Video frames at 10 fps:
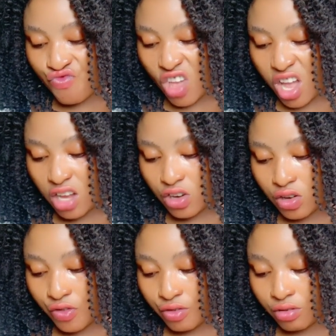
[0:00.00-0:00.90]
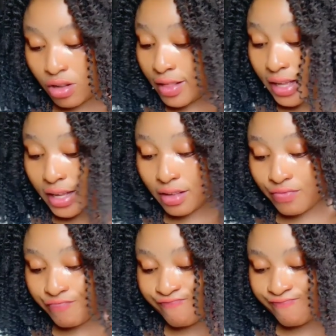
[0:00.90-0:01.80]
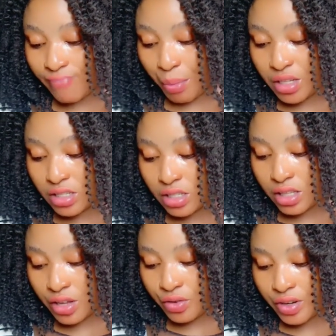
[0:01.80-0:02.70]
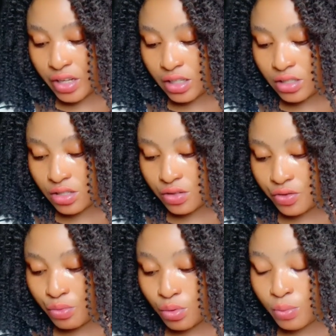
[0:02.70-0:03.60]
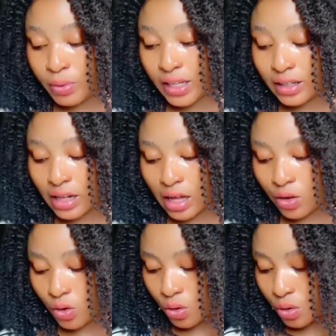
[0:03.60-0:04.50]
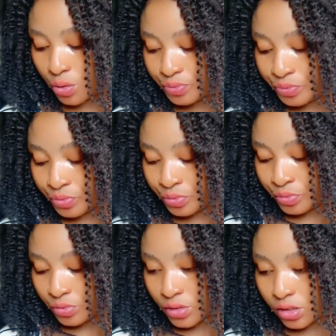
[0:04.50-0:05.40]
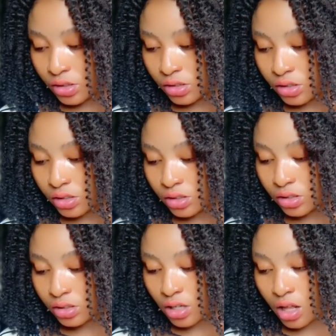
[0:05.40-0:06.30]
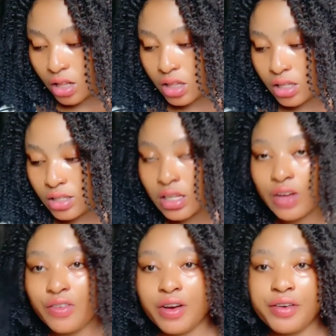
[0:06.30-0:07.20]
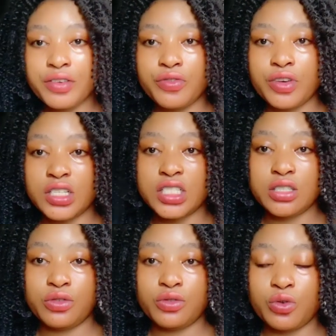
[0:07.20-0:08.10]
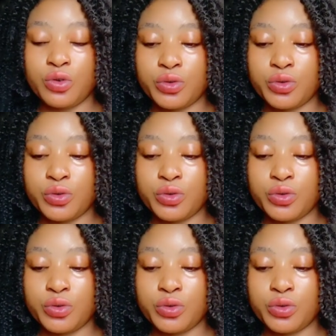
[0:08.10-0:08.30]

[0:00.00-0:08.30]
and other amazing ingredients, even propylene glycol. So all these are very effective for